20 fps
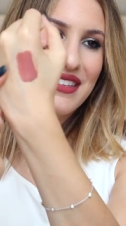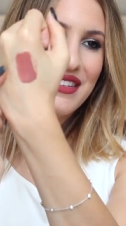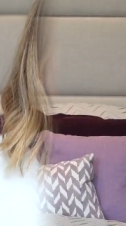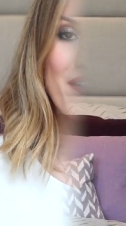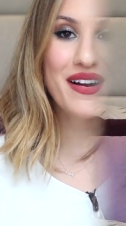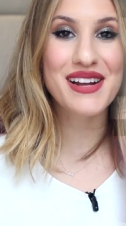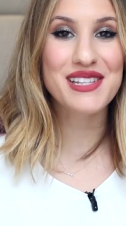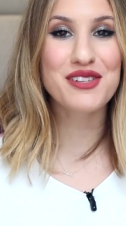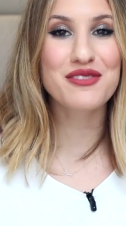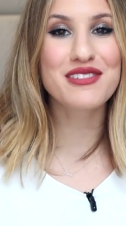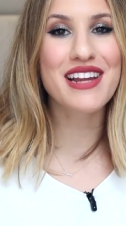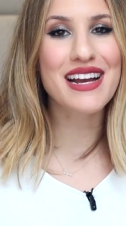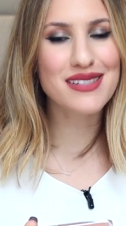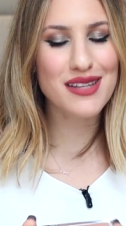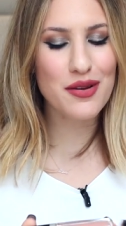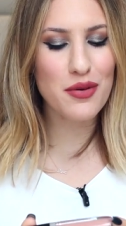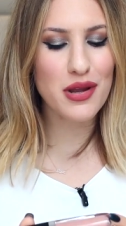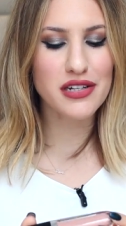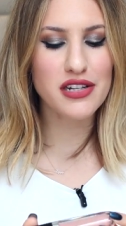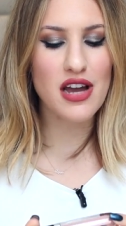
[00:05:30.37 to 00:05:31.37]
All right, so
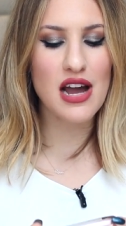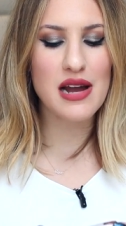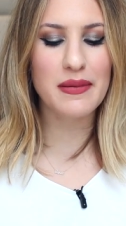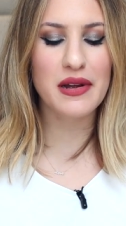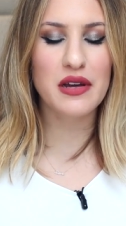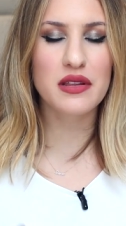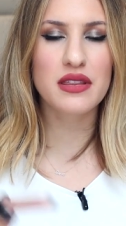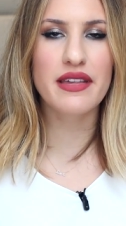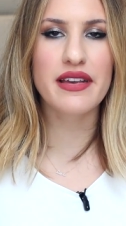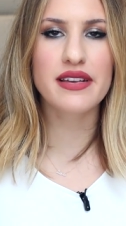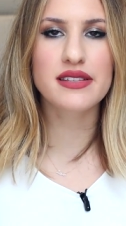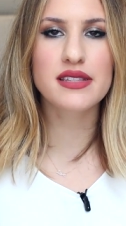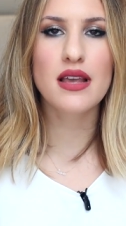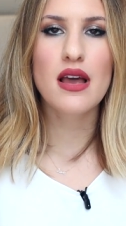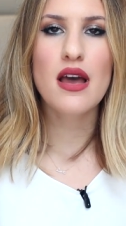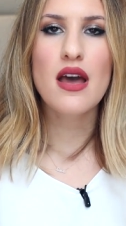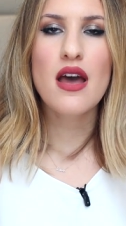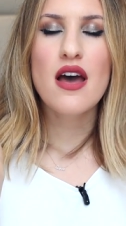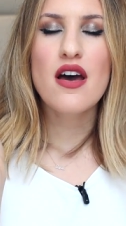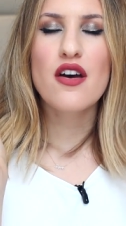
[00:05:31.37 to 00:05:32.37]
next I wanna talk about this
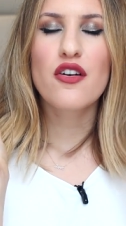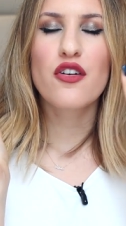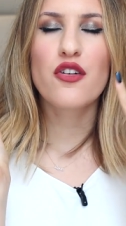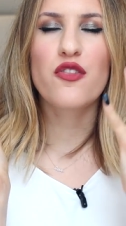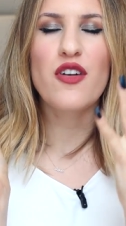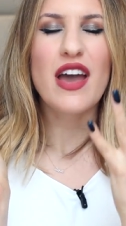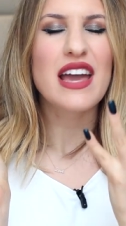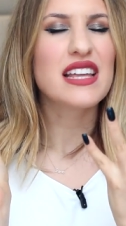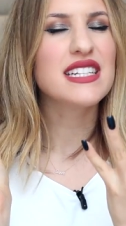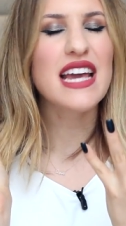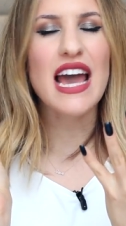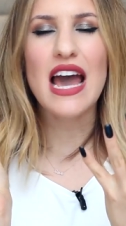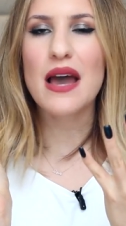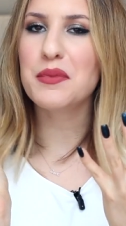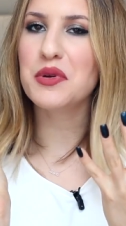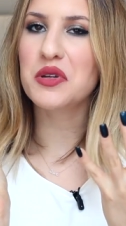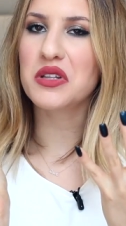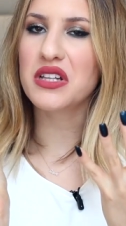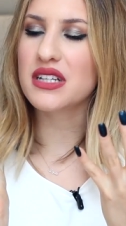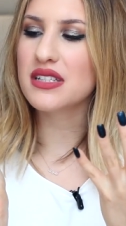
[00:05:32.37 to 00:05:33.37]

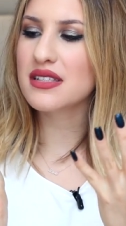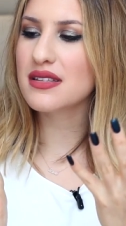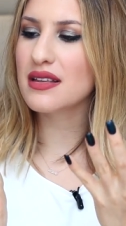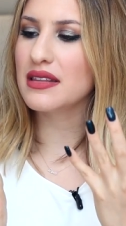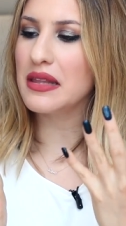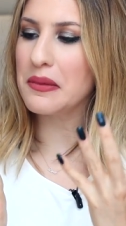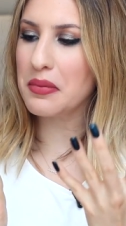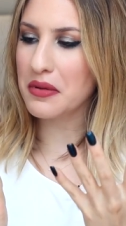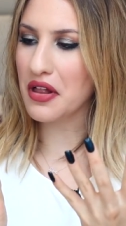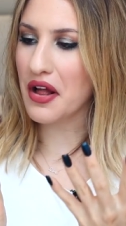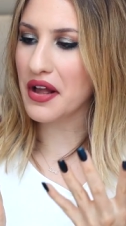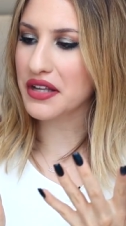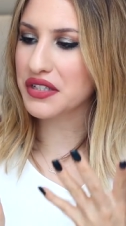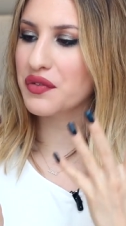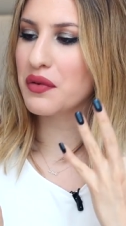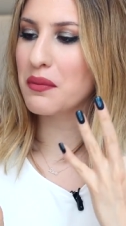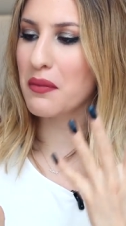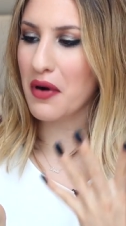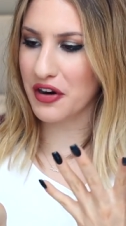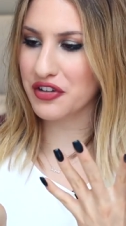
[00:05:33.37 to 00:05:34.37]
fantabulous lip gloss
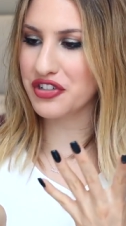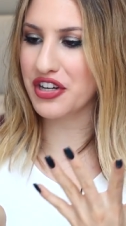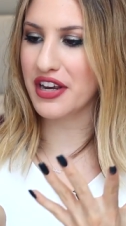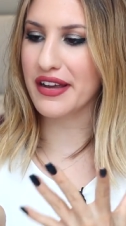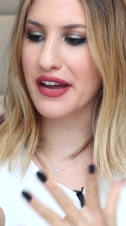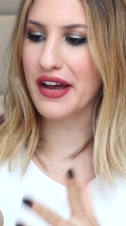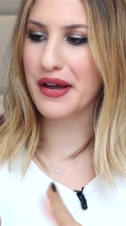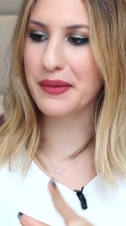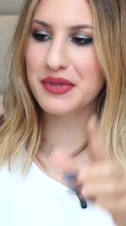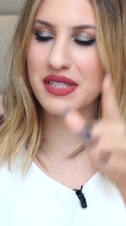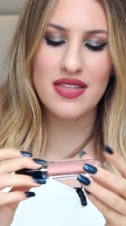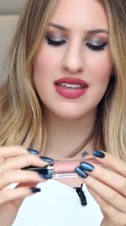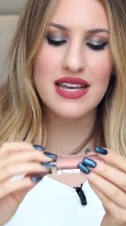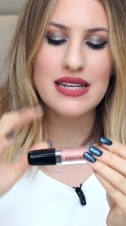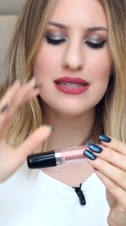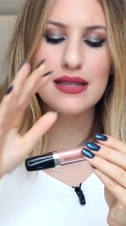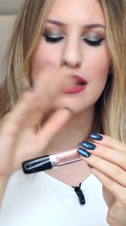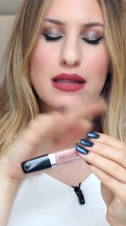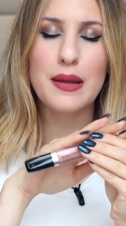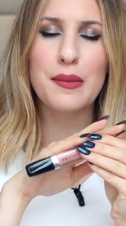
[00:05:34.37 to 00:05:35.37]
from Marc Jacobs.
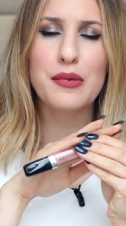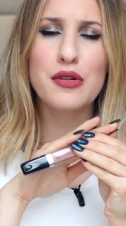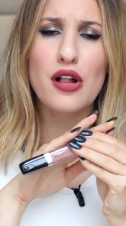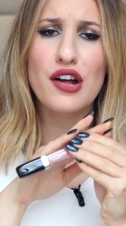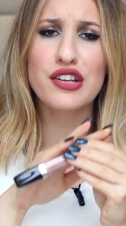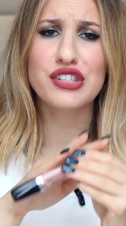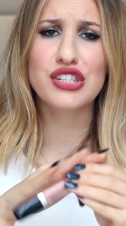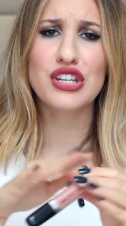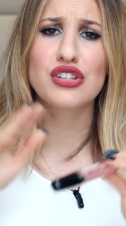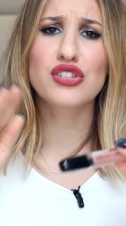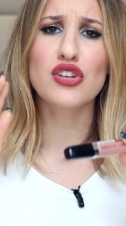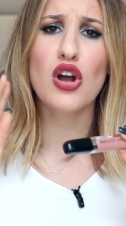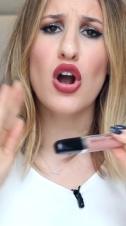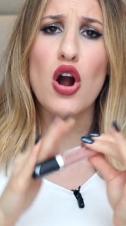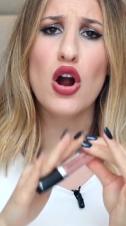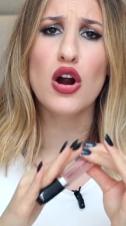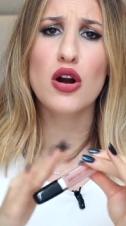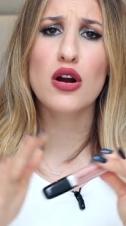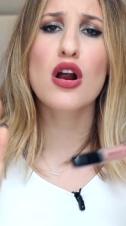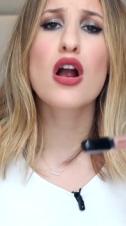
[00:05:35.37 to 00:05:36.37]
These lip glosses
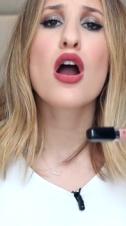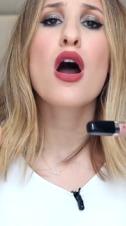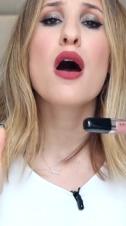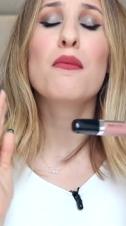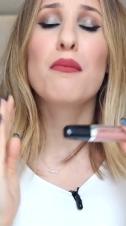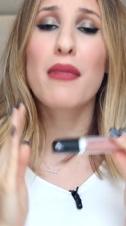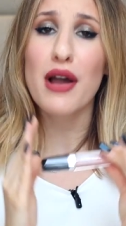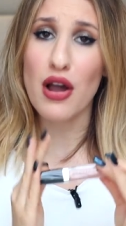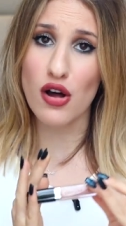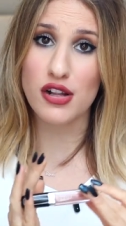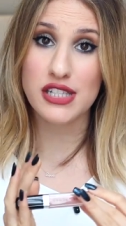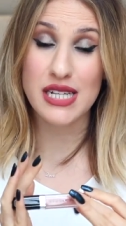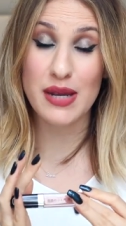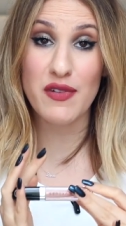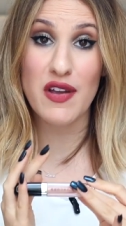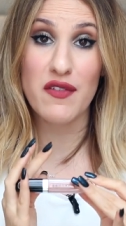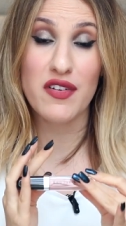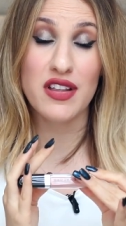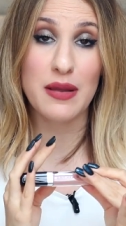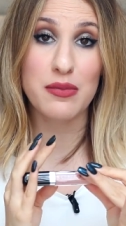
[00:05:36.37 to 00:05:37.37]
are my
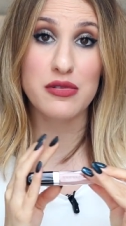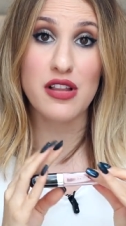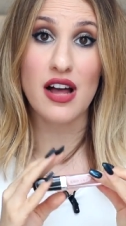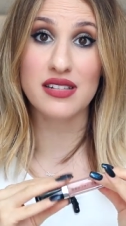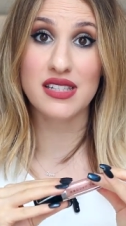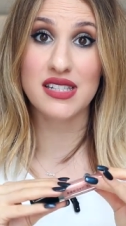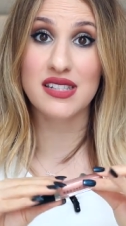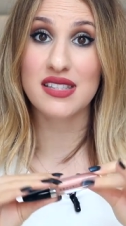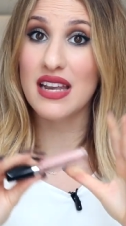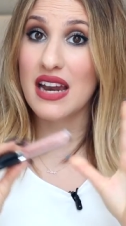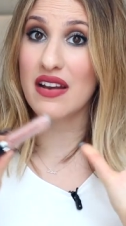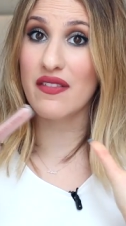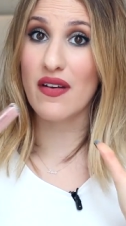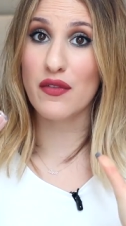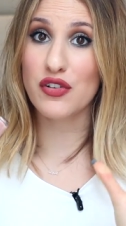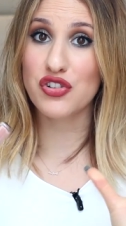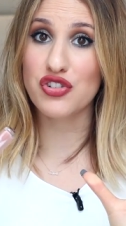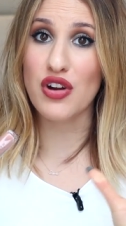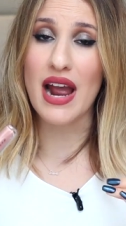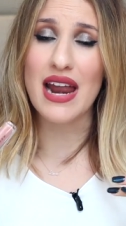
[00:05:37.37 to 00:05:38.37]
all-time favorite lip glosses that I've
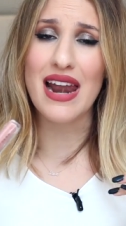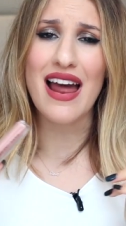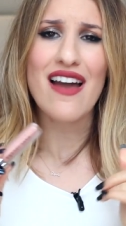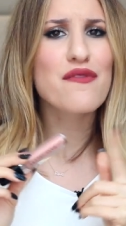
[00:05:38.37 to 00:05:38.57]
ever tried.